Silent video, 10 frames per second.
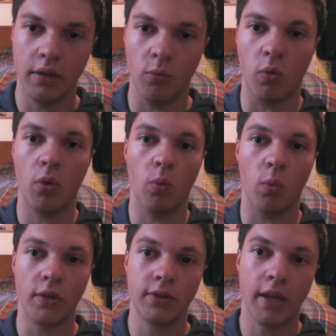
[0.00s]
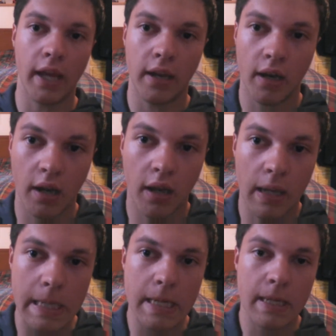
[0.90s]
w- once you get
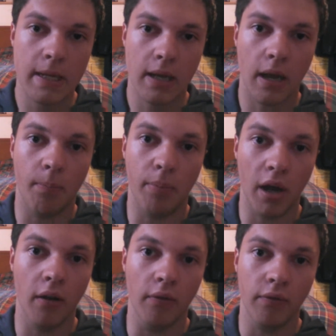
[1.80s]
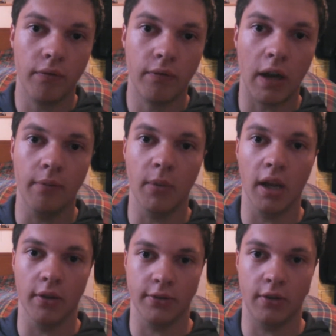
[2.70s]
above five
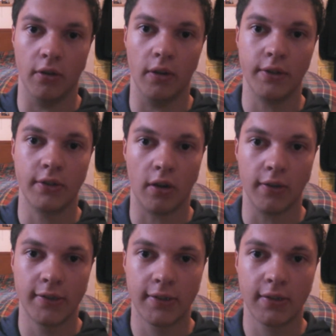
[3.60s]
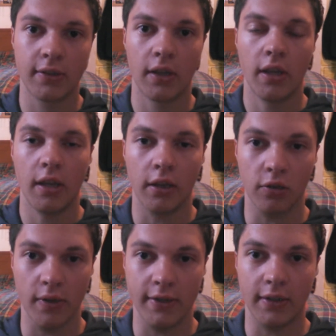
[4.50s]
miles, though, it starts
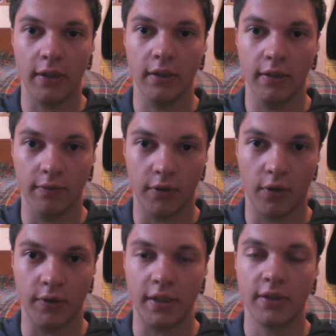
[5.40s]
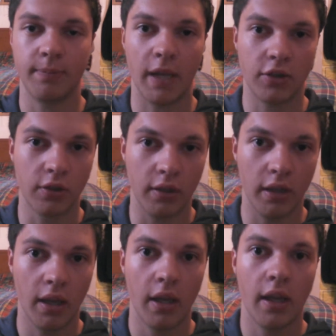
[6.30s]
increasing in difficulty,
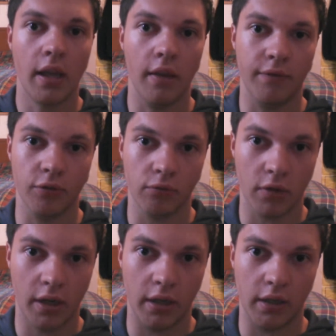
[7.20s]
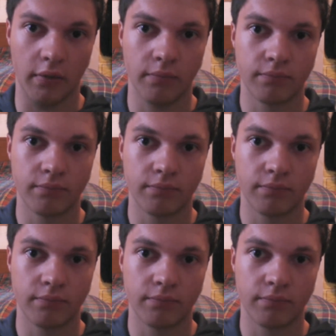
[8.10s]
especially if you're running